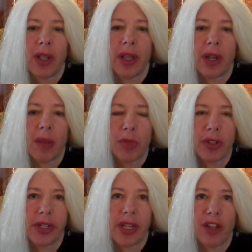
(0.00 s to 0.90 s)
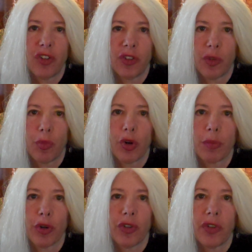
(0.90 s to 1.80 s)
And I'm a litigation
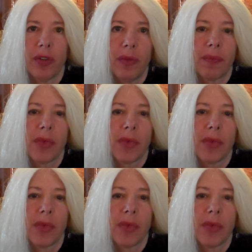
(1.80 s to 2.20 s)
support person.